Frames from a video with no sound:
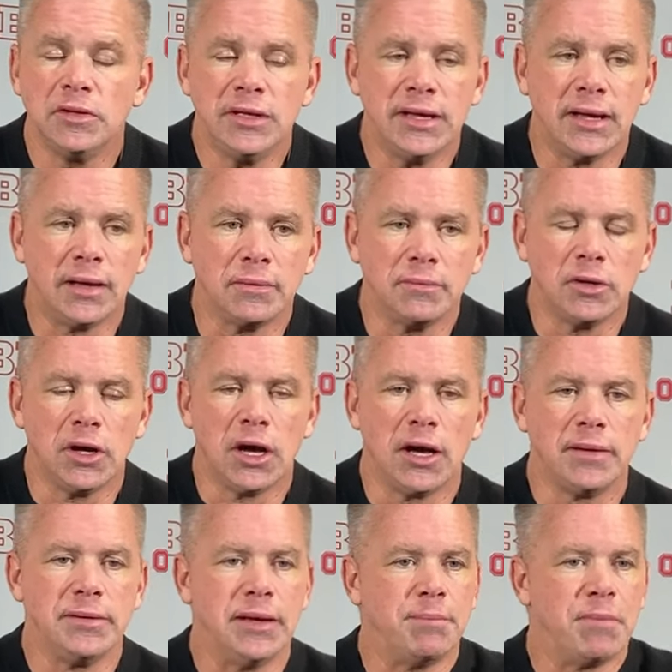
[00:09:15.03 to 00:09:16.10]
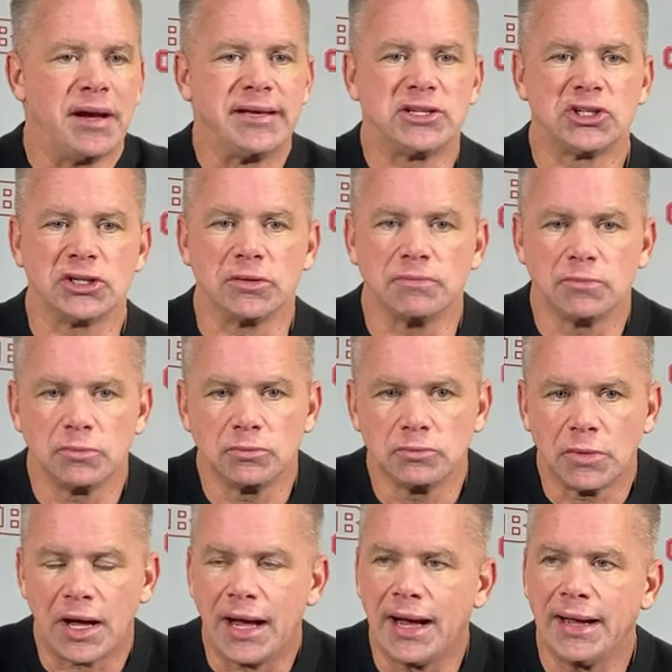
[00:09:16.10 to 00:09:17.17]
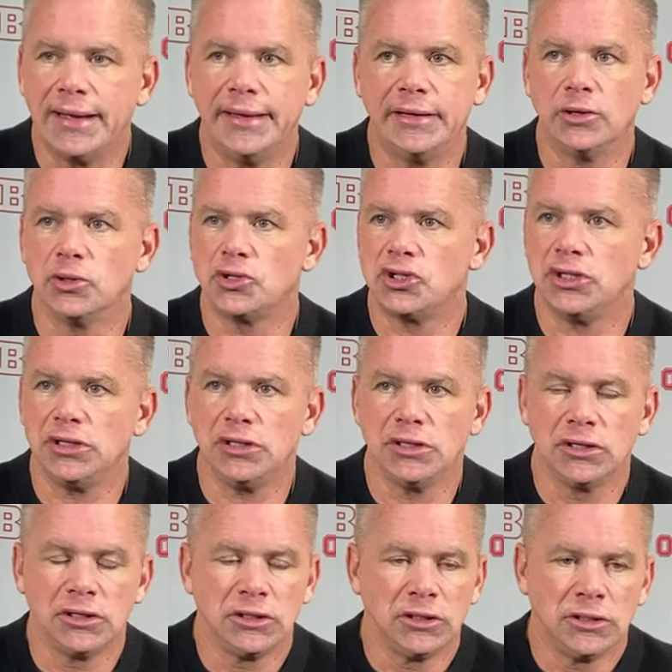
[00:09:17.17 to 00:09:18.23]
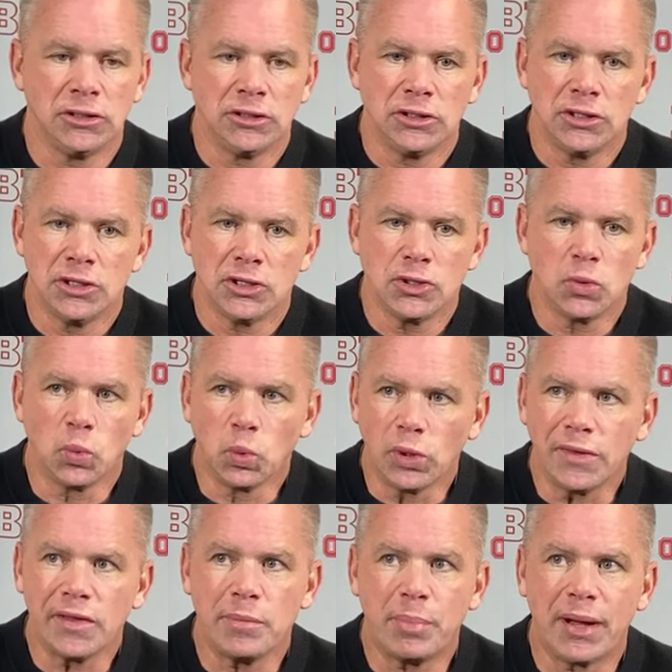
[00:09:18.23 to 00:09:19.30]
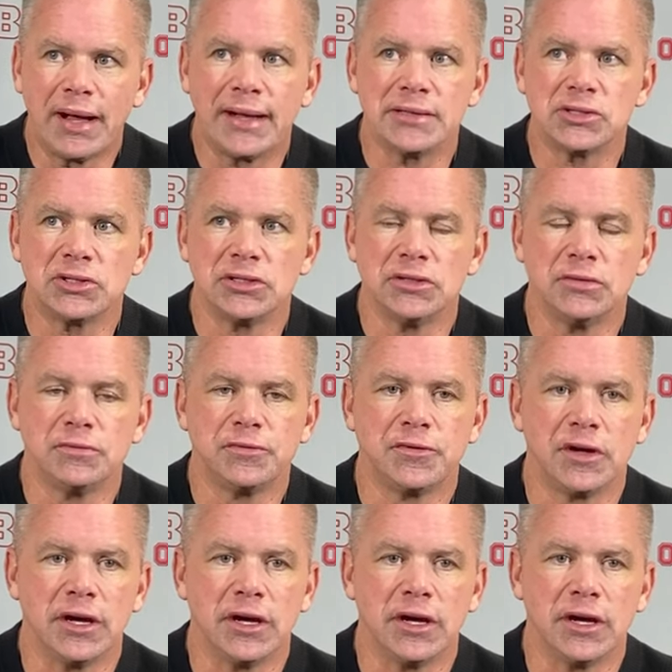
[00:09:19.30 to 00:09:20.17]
Yeah, Mike's a high energy, really positive,